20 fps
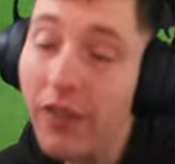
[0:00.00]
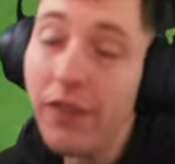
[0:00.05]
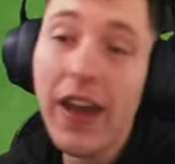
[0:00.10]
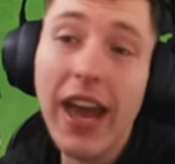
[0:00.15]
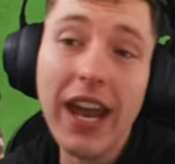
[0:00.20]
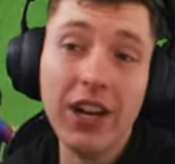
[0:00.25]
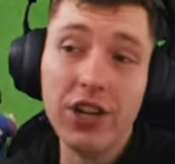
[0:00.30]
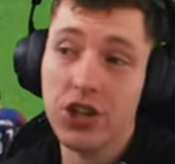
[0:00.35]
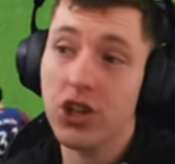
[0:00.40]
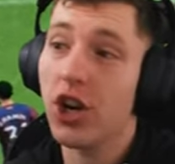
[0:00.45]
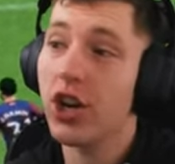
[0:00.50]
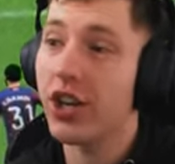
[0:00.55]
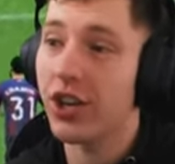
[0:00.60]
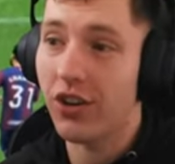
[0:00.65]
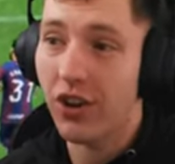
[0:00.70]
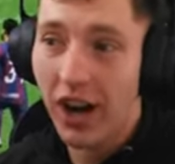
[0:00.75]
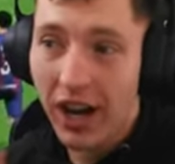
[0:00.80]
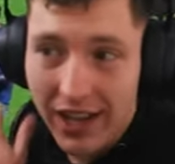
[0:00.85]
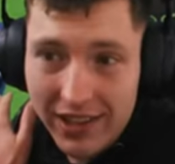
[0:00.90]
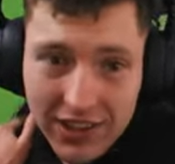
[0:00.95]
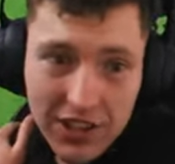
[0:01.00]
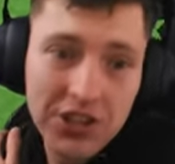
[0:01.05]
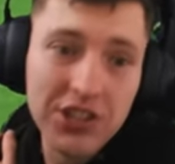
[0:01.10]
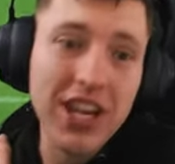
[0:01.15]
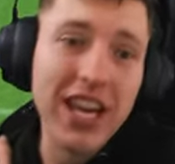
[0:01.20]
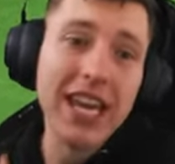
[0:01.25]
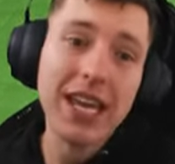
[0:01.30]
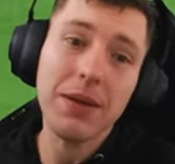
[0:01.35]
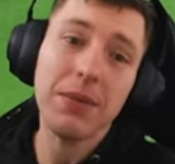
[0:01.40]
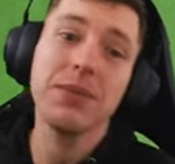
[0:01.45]
We've had a shocker, right? The
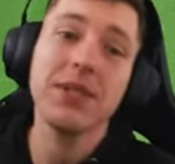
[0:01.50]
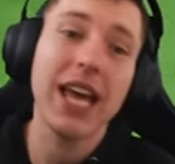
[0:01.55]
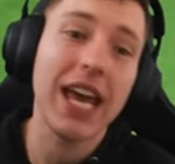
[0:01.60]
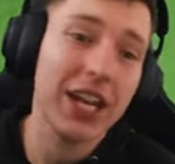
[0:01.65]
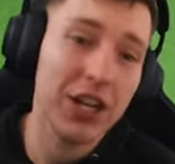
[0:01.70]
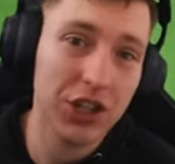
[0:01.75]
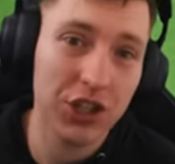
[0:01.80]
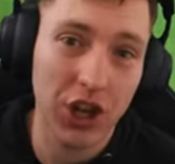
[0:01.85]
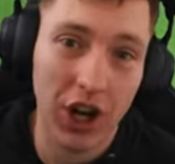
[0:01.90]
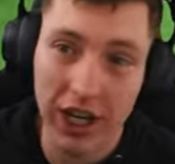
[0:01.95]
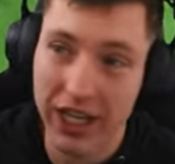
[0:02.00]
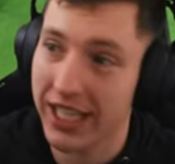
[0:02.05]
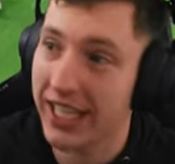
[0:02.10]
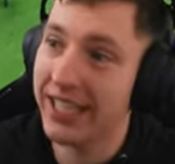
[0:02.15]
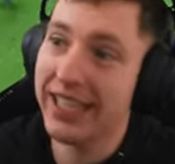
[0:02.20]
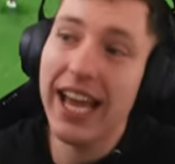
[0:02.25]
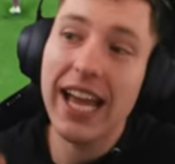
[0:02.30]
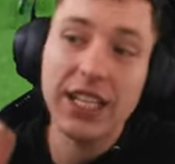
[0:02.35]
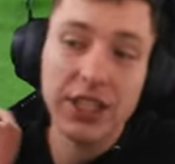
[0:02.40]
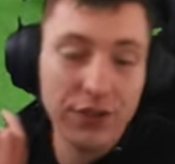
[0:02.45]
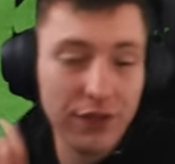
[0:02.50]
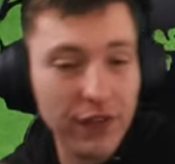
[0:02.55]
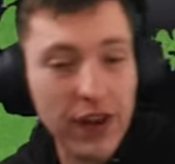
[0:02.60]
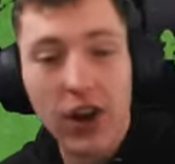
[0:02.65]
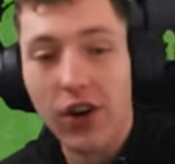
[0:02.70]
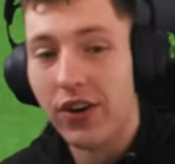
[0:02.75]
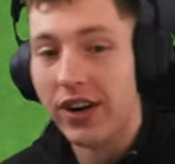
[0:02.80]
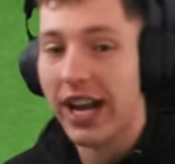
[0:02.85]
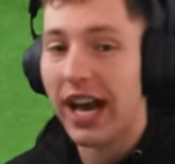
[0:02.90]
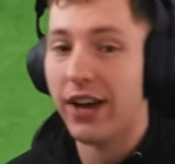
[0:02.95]
team's had a shocker, and that's
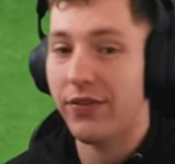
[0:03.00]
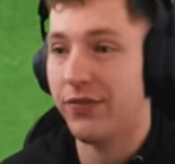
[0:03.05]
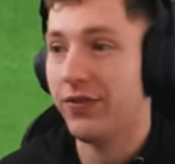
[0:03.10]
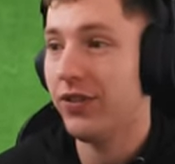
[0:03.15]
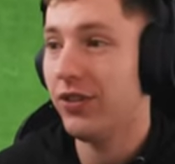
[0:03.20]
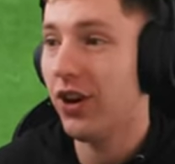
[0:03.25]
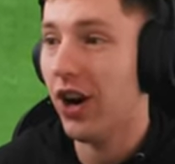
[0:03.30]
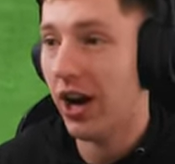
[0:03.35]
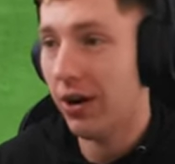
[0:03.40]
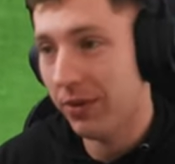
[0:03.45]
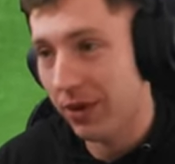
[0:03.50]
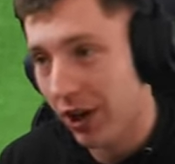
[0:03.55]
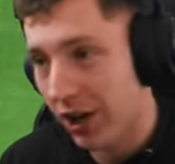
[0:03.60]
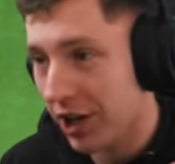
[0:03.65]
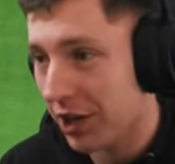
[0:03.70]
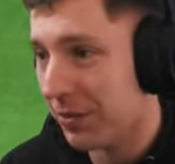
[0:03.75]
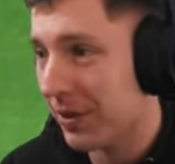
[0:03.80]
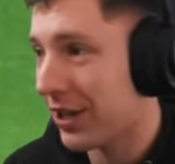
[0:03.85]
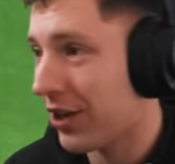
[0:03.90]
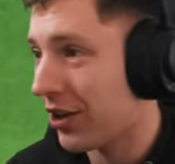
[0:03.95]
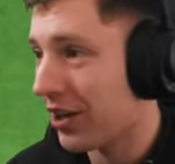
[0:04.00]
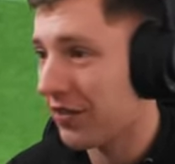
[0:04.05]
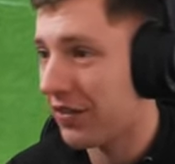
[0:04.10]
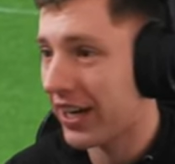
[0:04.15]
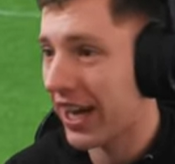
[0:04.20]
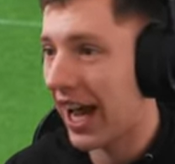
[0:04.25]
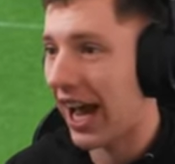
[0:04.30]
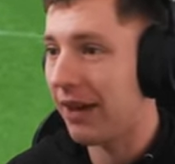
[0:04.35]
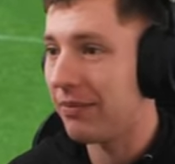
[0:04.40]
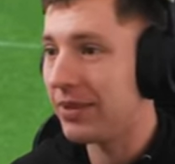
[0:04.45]
fair enough. All right, we're not going to be good
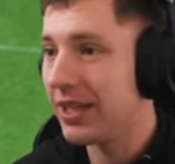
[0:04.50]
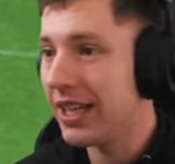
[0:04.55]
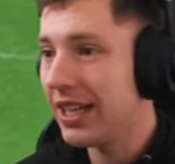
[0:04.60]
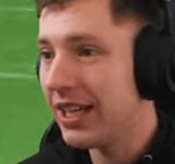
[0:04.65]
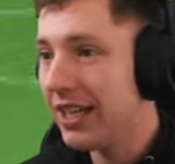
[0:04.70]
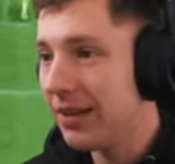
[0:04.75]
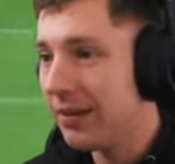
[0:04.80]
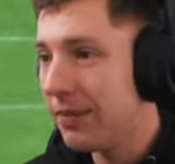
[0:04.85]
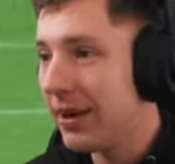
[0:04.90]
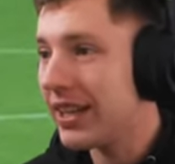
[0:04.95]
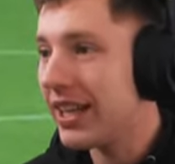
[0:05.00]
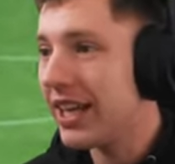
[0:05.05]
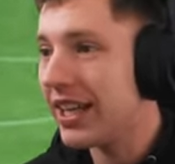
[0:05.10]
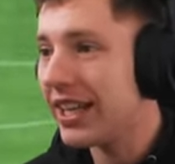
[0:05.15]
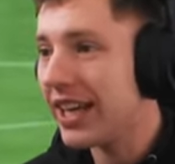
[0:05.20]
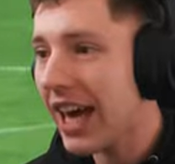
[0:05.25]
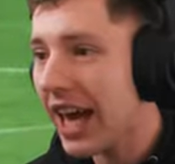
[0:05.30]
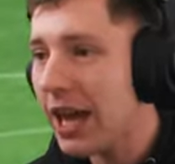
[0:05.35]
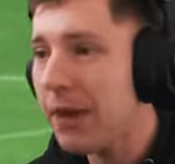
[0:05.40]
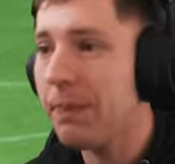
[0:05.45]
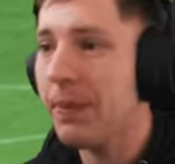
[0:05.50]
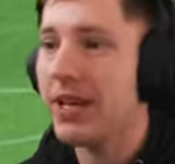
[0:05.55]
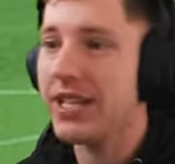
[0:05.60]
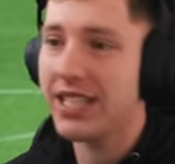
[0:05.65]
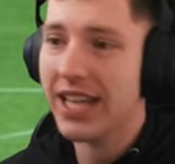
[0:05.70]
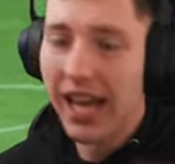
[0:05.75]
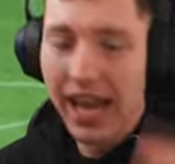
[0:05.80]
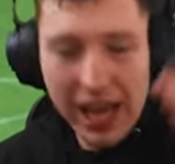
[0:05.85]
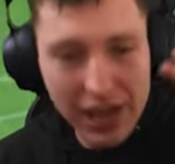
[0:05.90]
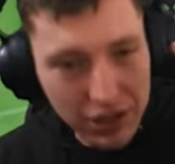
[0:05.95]
every game. But the
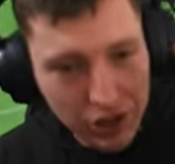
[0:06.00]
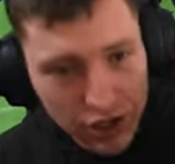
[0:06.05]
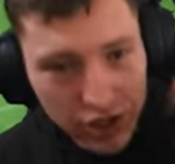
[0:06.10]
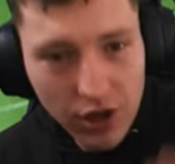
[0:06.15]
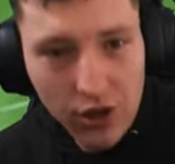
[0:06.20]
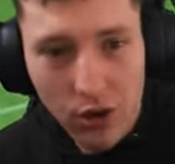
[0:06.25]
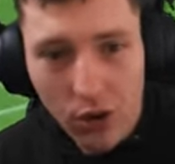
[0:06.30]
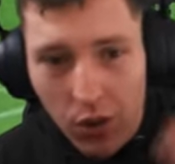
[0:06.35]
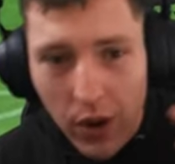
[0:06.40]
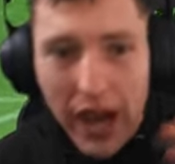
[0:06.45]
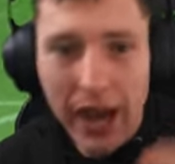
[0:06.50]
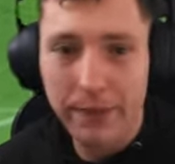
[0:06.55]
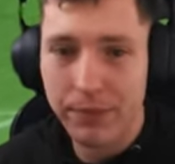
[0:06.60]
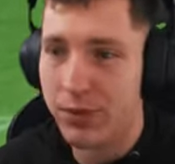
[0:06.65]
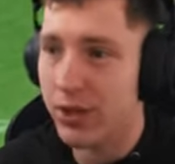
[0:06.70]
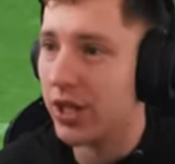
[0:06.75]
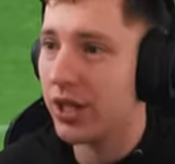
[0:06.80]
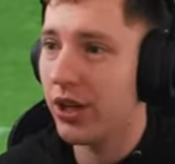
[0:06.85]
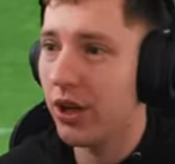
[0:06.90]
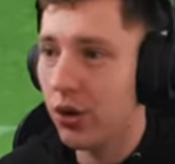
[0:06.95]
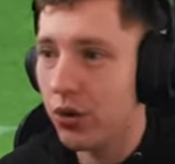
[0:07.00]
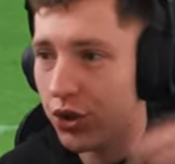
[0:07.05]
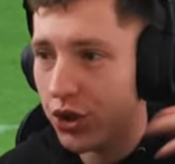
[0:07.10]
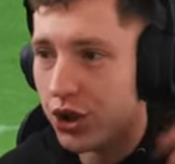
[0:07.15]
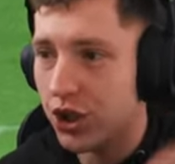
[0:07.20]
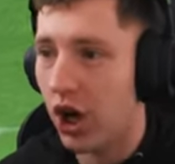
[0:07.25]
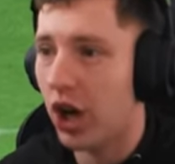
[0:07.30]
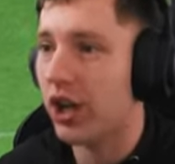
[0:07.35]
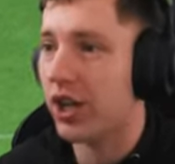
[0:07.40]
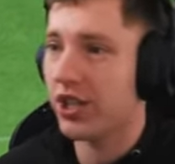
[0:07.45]
keeper's had 2 absolute
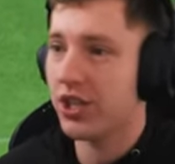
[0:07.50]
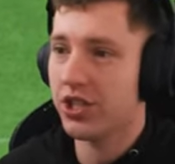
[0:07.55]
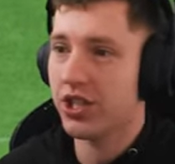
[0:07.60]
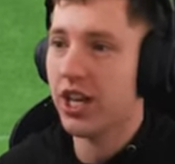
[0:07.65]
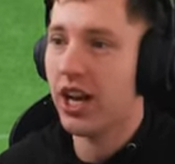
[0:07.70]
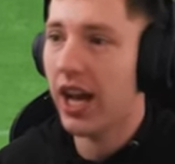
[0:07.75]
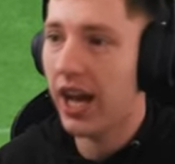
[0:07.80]
shockers